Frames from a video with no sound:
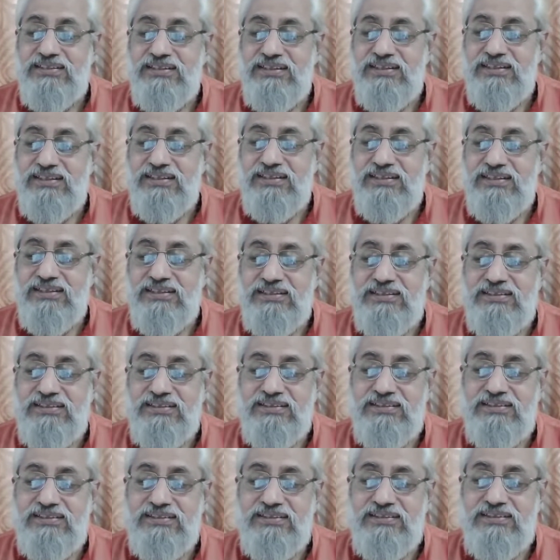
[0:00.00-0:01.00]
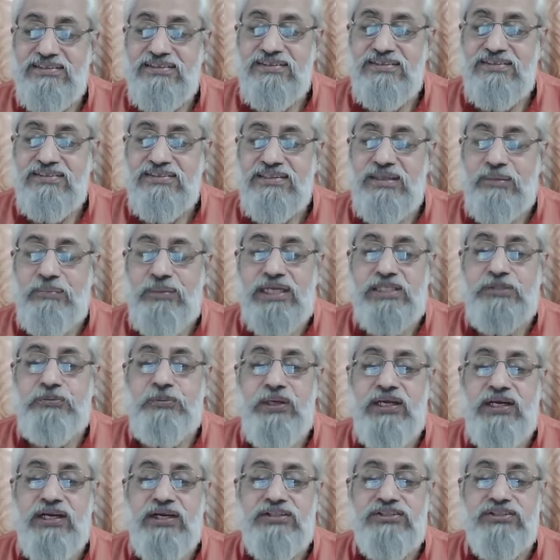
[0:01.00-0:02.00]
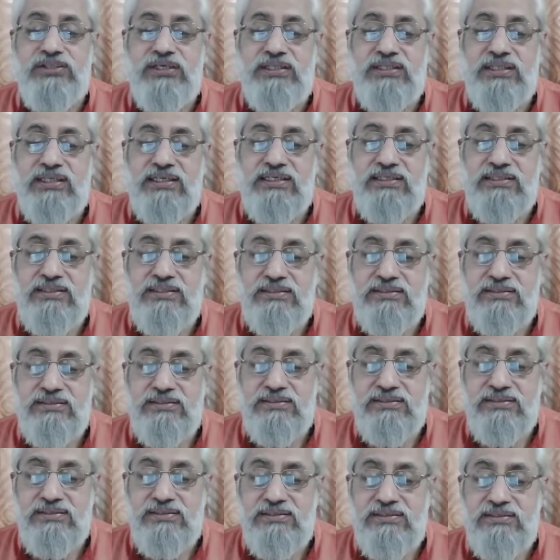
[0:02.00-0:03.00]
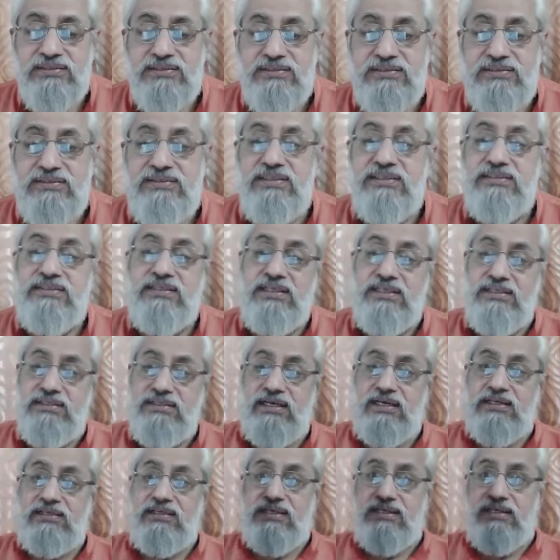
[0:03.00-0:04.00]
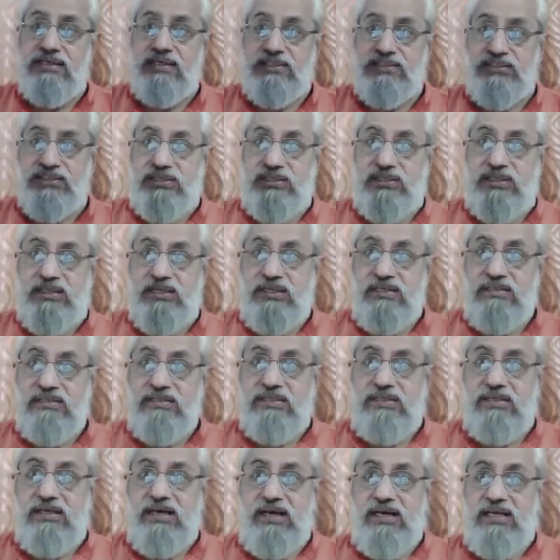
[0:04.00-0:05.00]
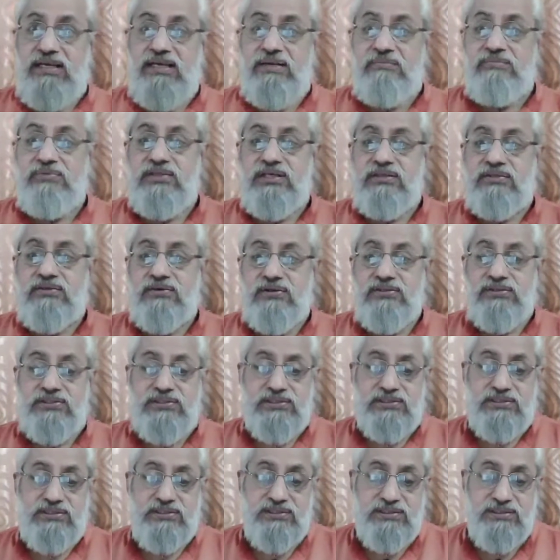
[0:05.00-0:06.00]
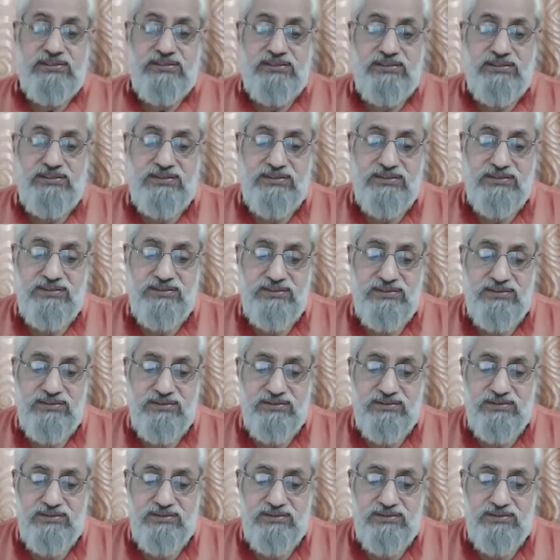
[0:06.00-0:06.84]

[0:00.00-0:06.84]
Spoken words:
Yeah. Some experiential thing it is. This is recognition that I am that consciousness.